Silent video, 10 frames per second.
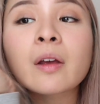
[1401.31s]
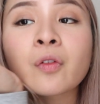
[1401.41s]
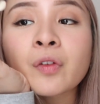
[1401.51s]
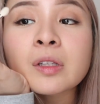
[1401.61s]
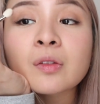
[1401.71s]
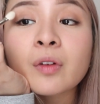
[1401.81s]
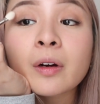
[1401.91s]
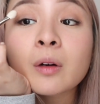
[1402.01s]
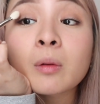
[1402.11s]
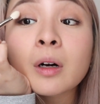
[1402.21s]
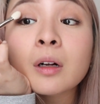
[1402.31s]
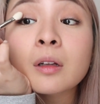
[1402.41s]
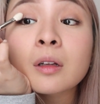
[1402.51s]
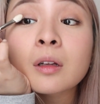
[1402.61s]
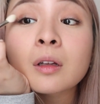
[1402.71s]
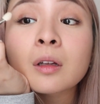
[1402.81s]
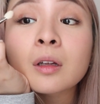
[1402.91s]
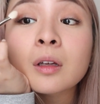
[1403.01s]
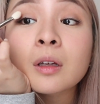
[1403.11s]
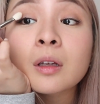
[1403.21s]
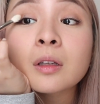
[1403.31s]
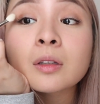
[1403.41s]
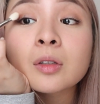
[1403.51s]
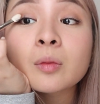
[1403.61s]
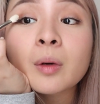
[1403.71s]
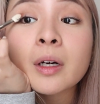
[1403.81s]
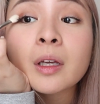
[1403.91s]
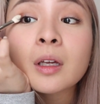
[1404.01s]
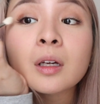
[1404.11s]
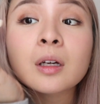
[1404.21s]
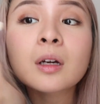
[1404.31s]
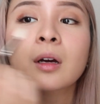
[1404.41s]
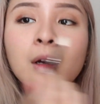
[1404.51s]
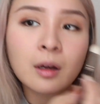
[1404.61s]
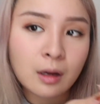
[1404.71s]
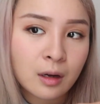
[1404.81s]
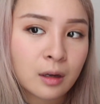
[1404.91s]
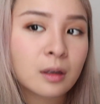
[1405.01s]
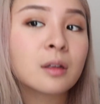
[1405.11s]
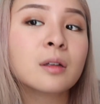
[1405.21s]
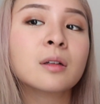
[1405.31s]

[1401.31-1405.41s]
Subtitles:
It fits very well into my eye.